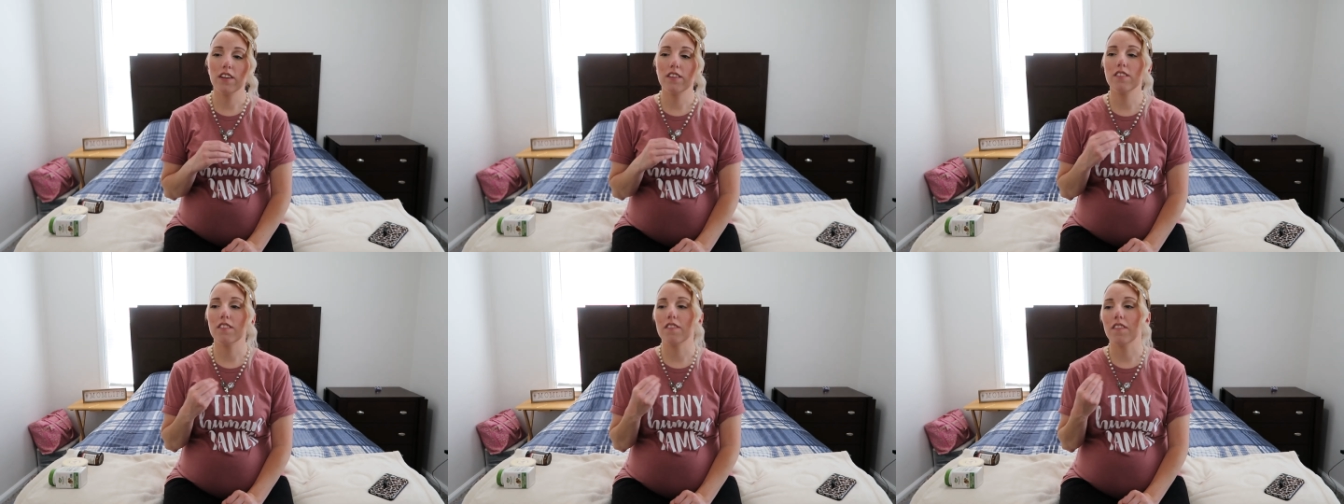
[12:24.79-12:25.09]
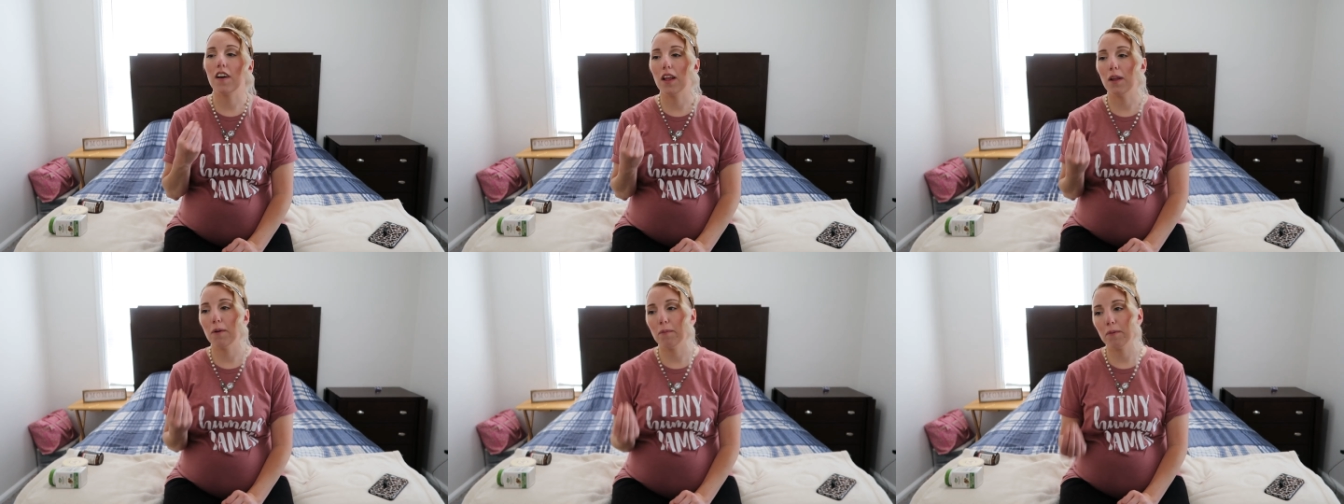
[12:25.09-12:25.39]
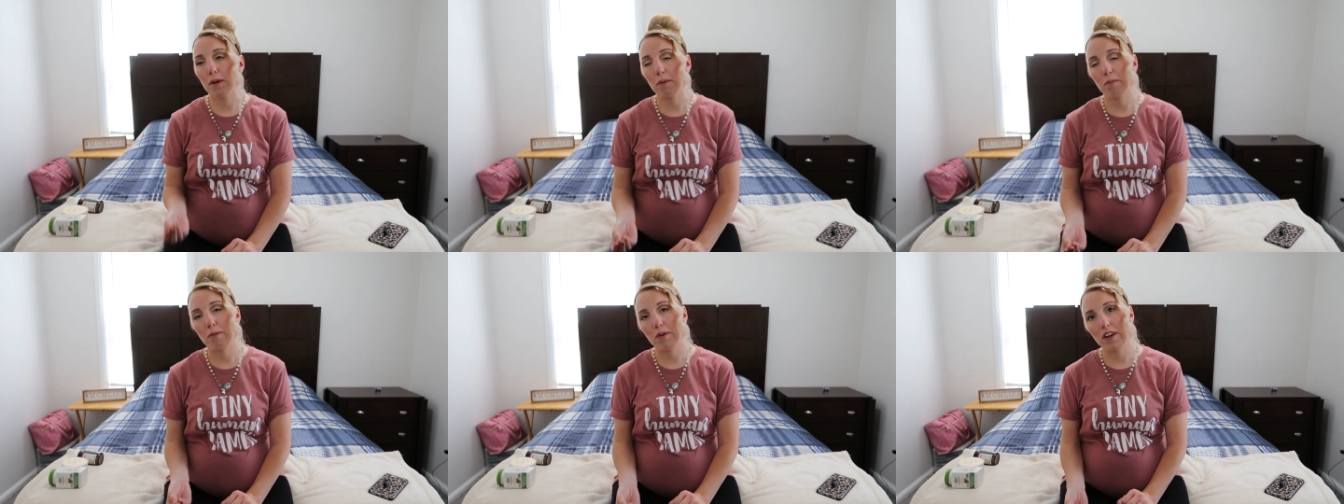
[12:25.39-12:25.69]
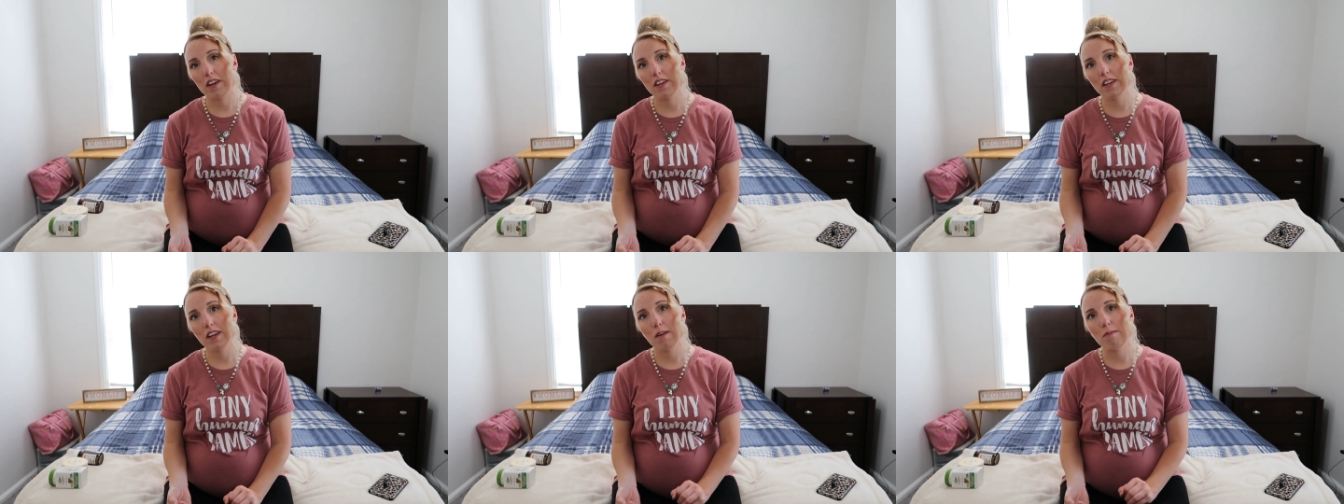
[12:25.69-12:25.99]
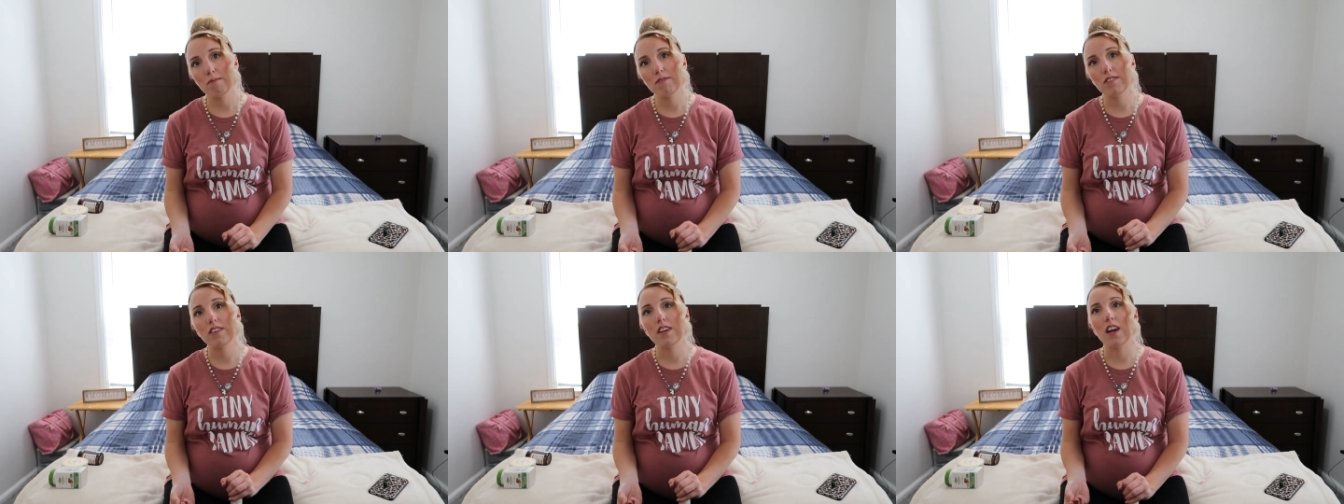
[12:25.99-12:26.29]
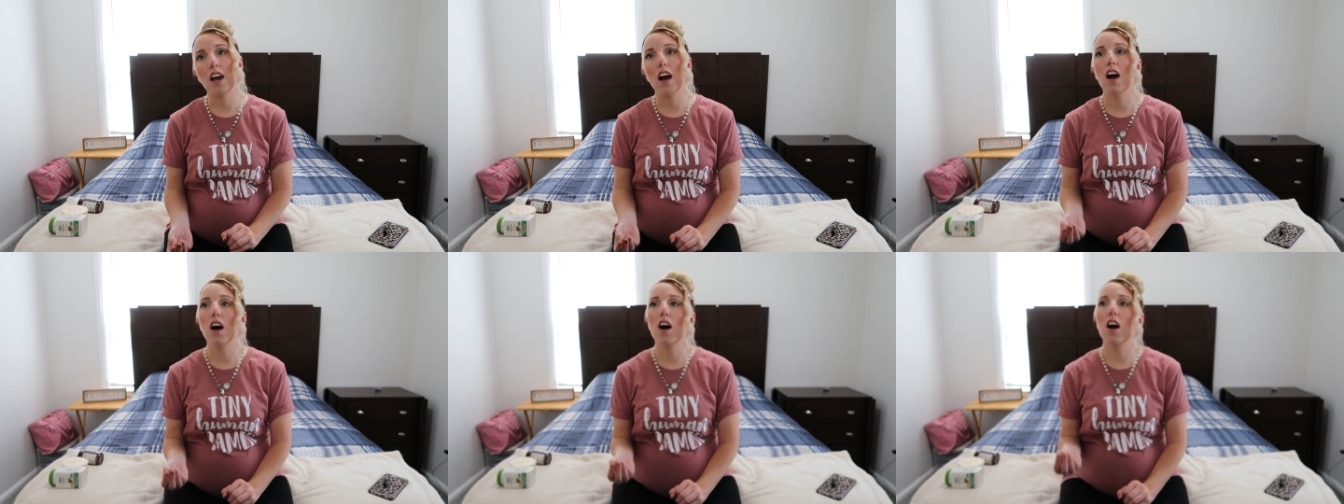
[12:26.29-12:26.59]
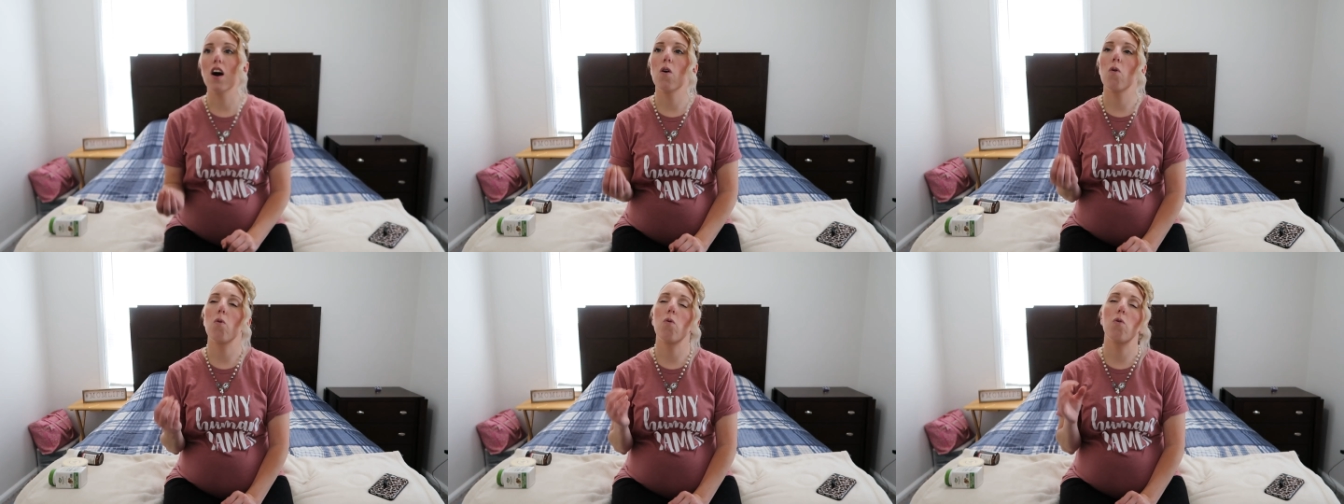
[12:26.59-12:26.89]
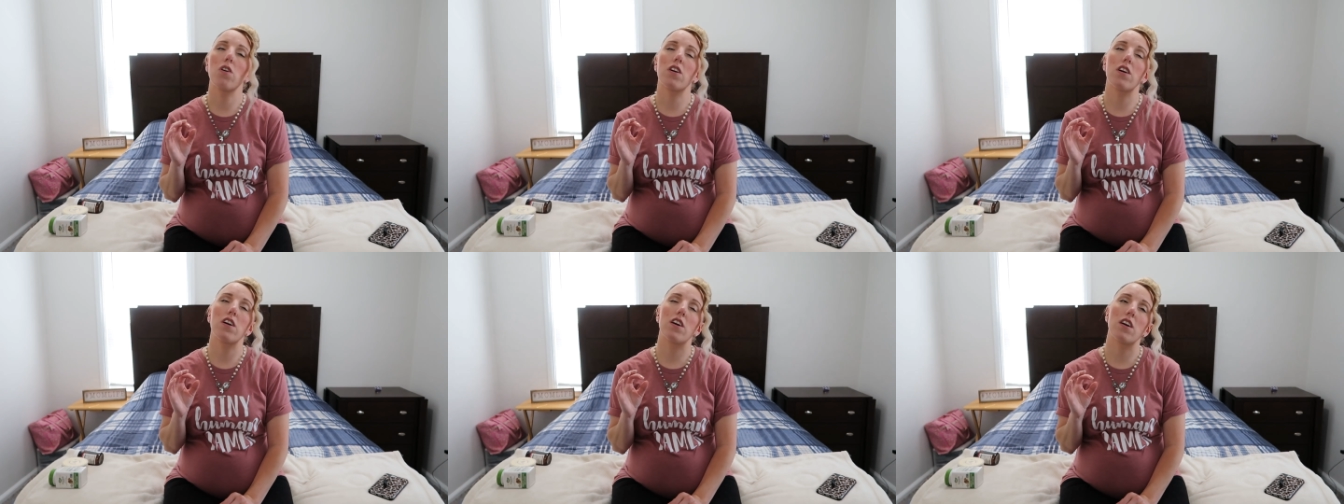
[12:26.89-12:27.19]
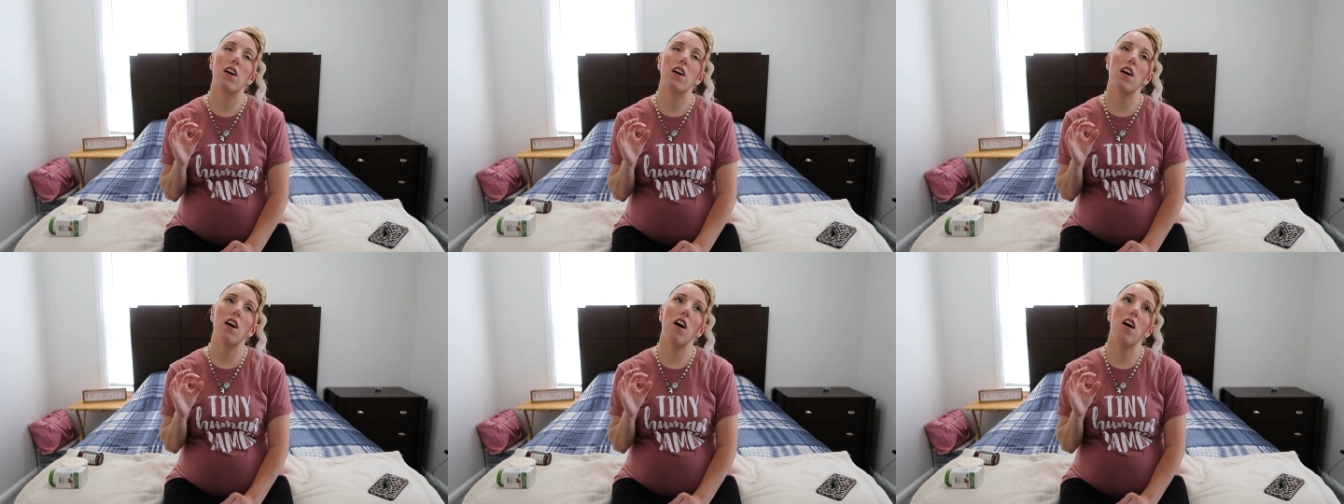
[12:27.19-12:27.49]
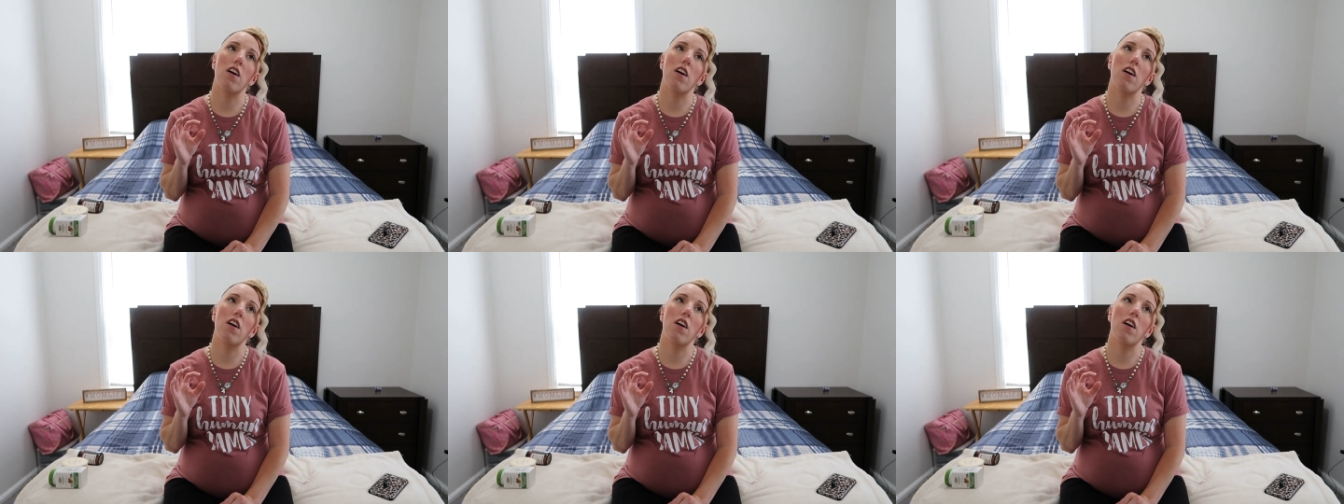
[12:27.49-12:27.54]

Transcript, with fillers: developing preeclampsia or